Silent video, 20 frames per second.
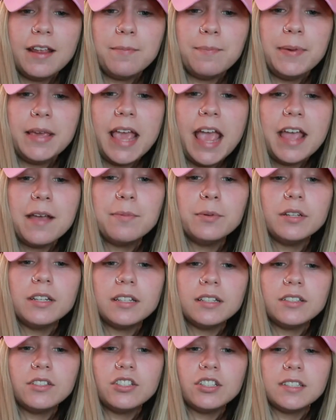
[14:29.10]
be able
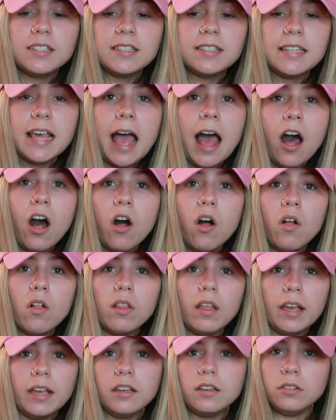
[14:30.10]
to just tell,
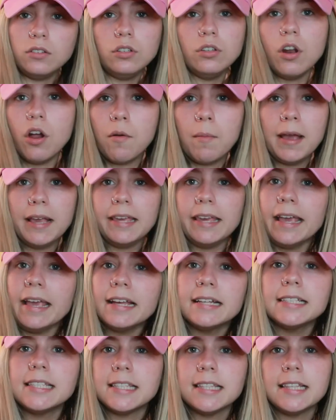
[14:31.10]
like, you know, my
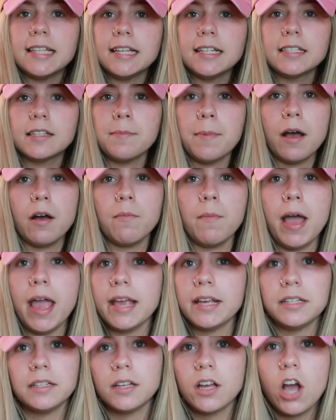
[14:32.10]
kids and things about
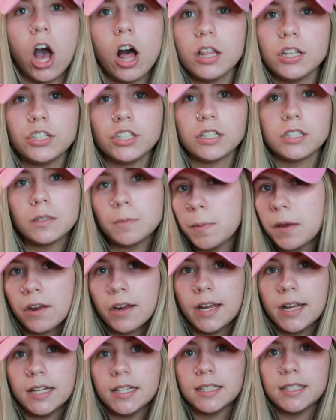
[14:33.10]
my college
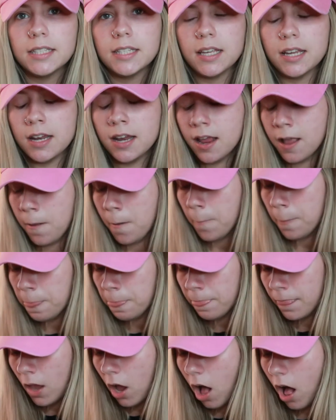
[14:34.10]
experience and
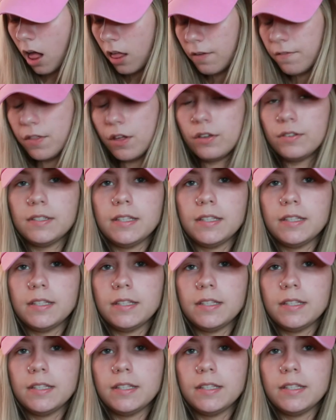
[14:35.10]
all of those